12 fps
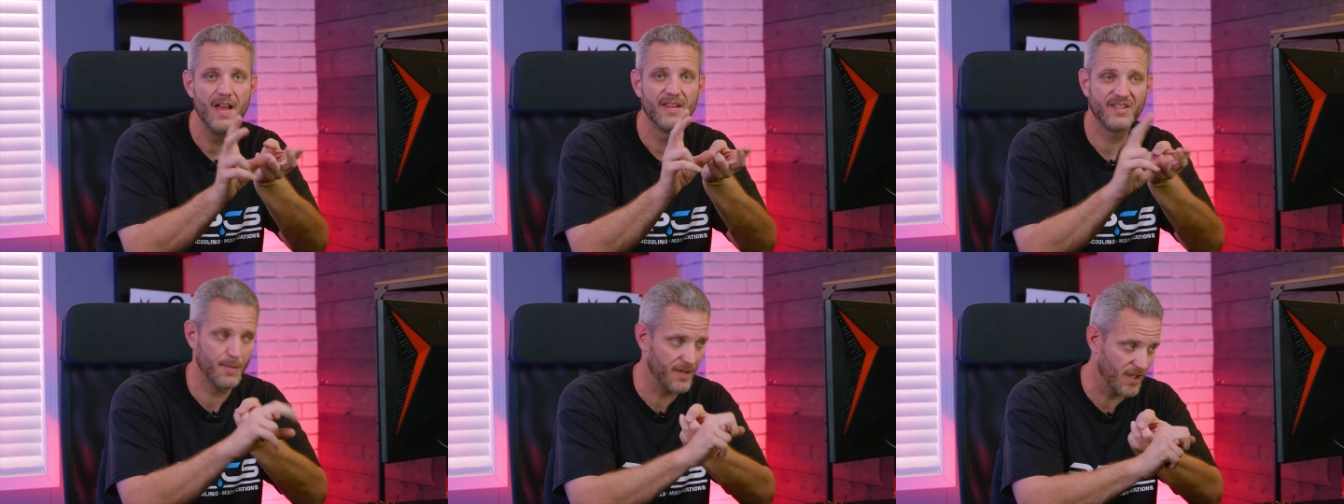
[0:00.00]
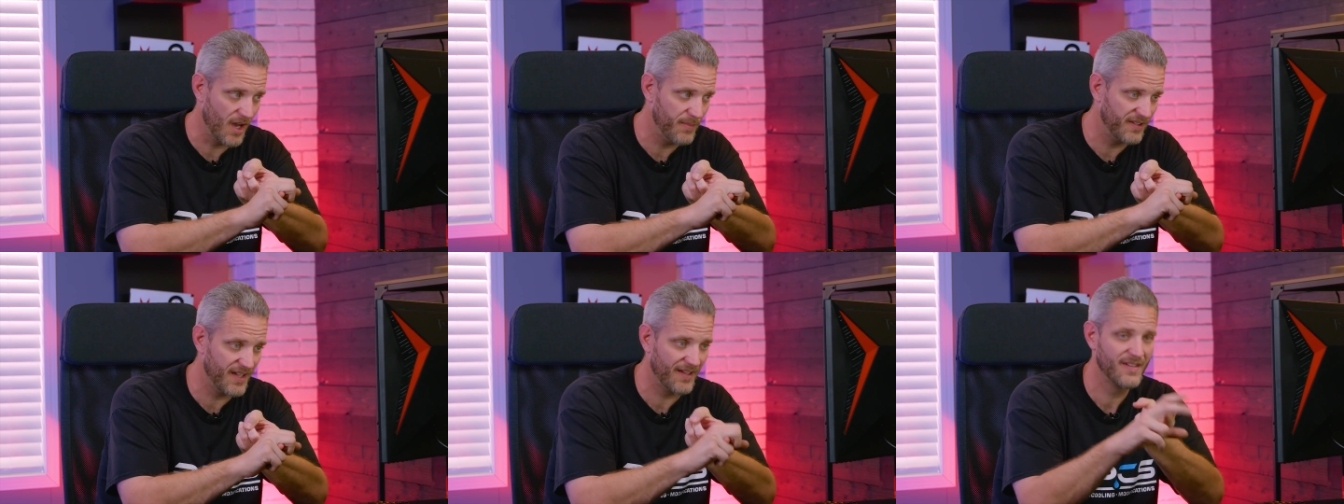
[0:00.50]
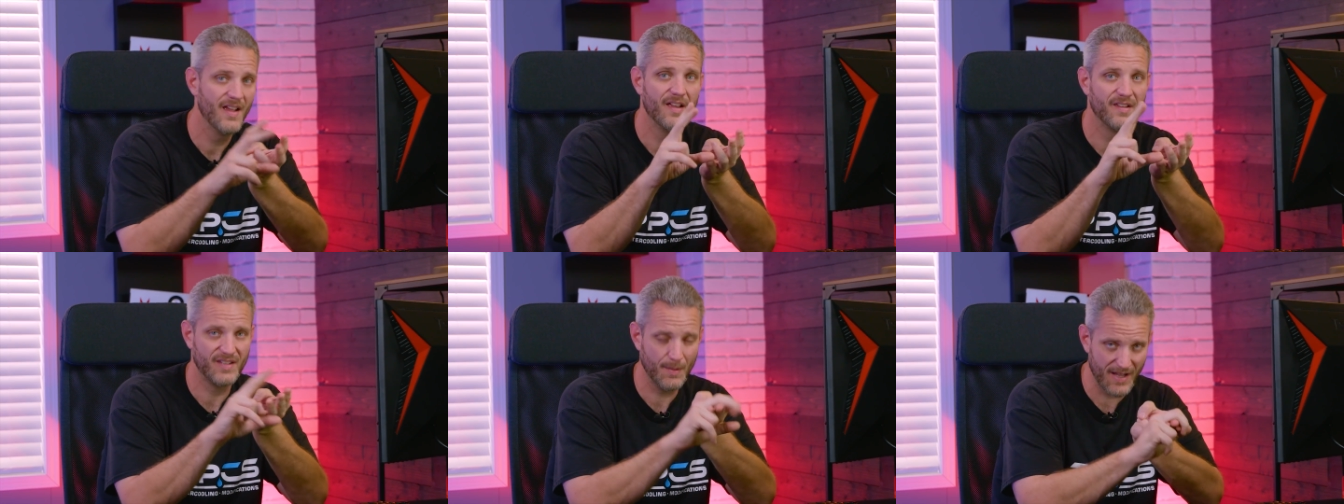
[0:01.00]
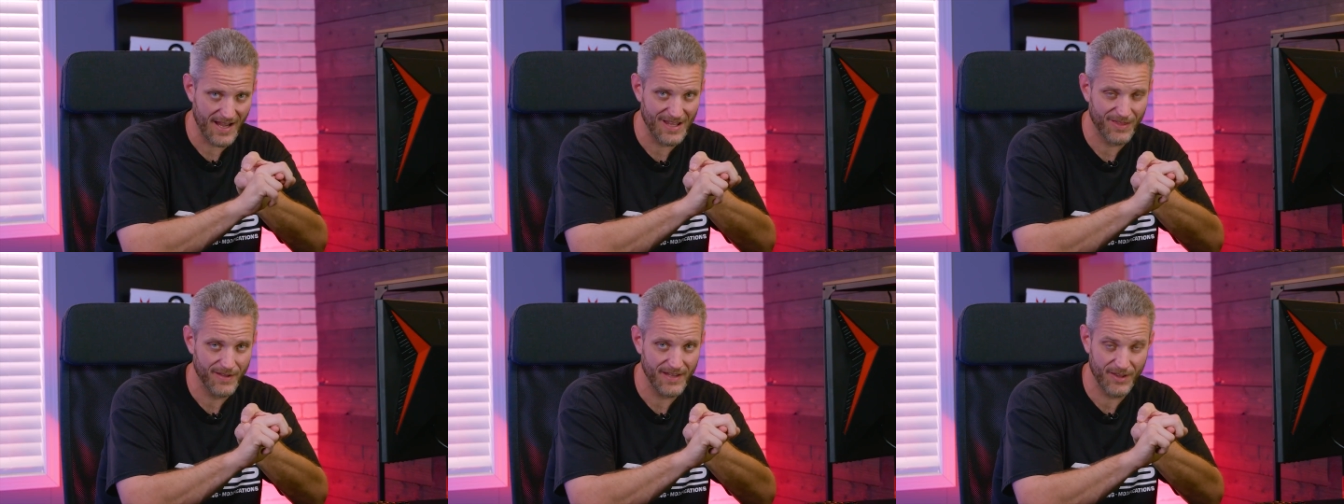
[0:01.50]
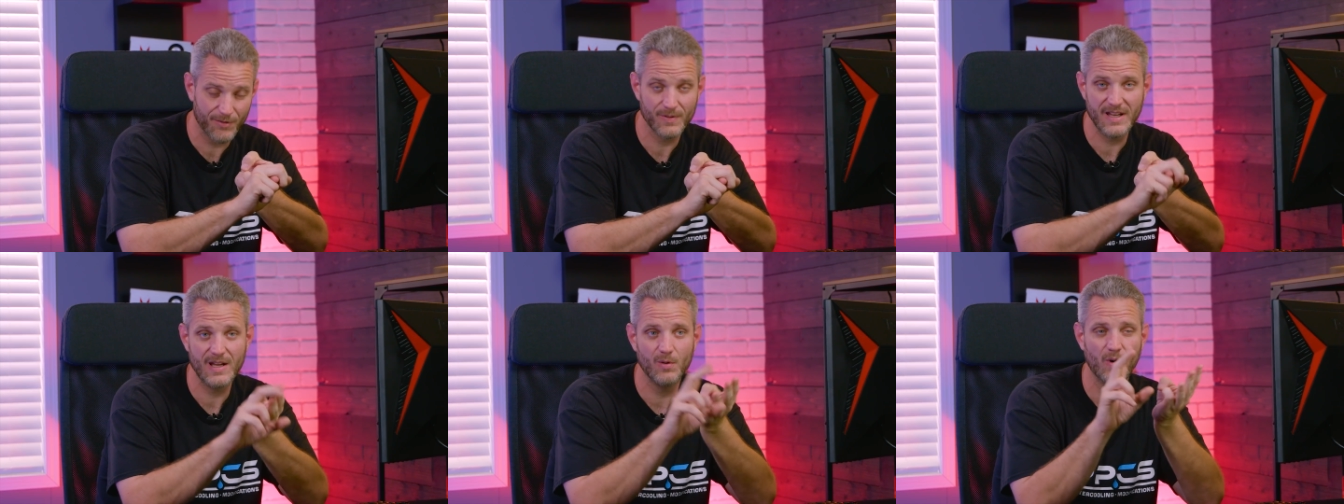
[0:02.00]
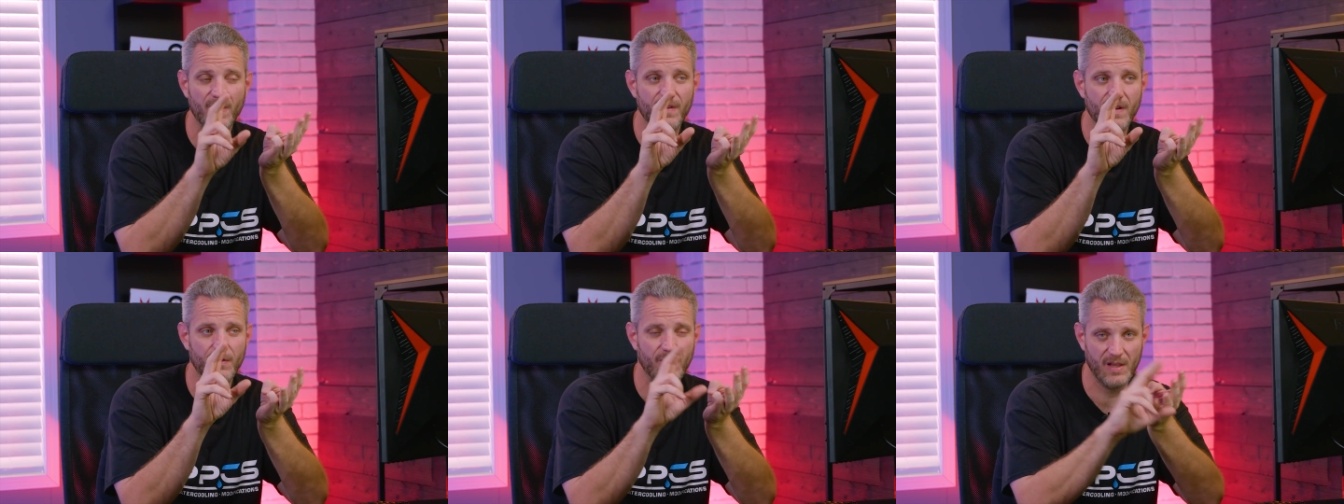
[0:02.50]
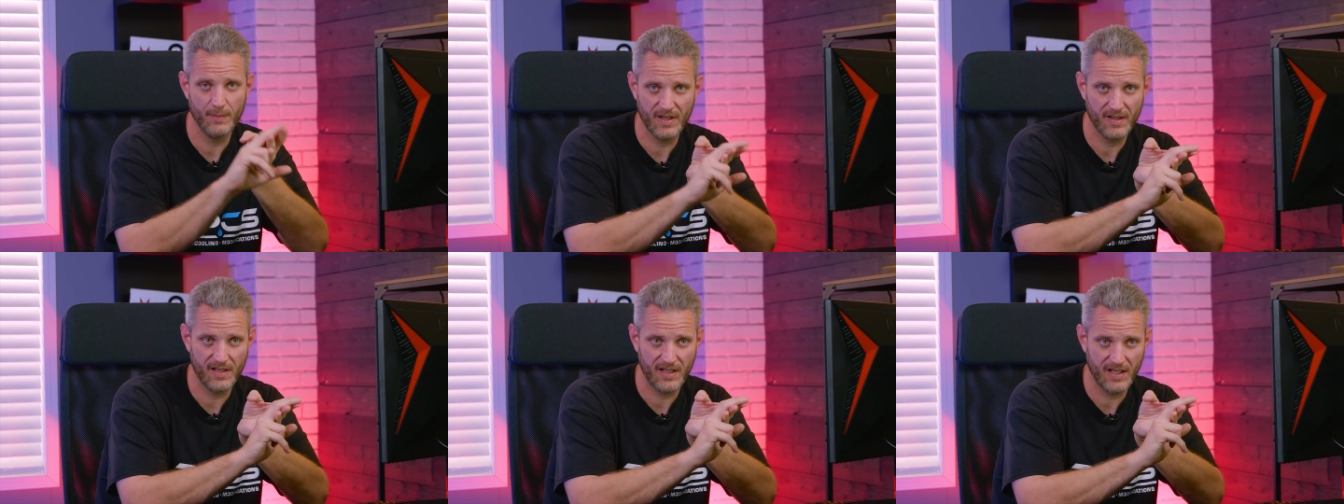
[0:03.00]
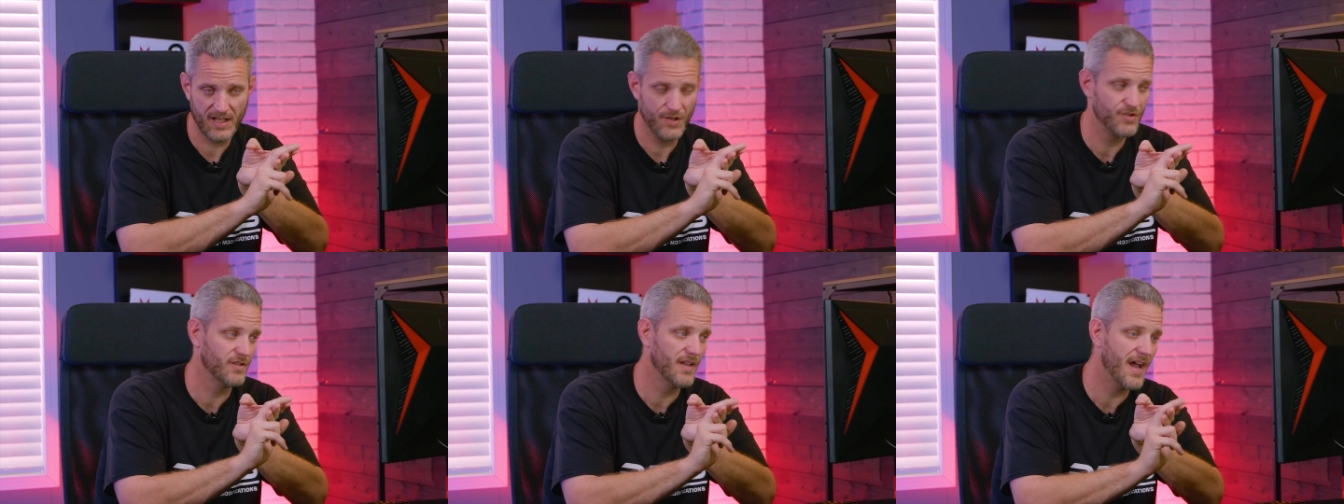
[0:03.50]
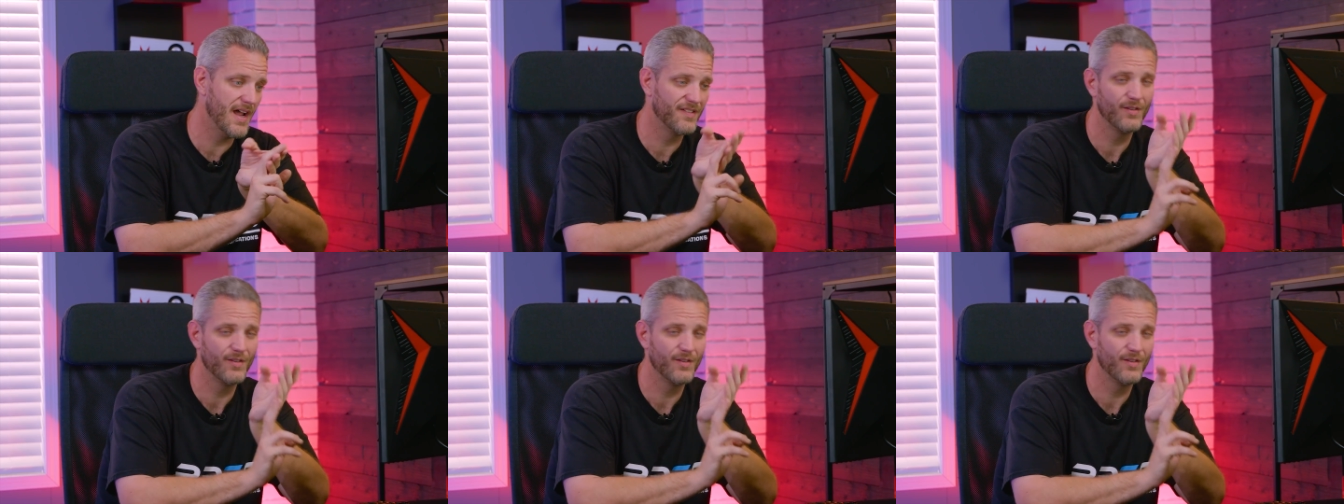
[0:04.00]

Summit Computex, Summit E3 with availability in July.